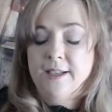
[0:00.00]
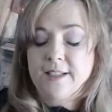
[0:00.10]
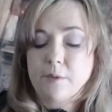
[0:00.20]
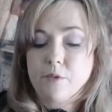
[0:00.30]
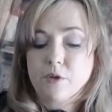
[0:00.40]

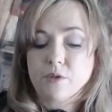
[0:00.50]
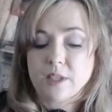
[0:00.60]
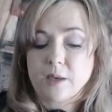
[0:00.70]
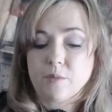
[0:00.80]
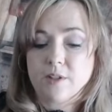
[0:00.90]
Temper
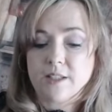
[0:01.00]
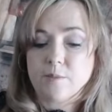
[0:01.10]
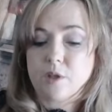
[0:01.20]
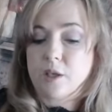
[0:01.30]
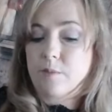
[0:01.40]
temperance
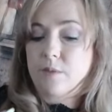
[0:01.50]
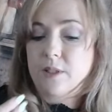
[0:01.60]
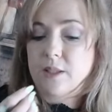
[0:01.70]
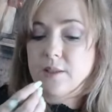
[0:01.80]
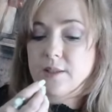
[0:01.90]

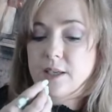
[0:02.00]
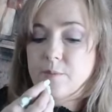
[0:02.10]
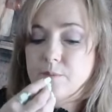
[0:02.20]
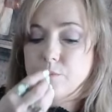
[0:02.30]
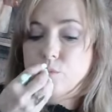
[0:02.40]
sometimes is
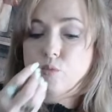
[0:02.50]
um,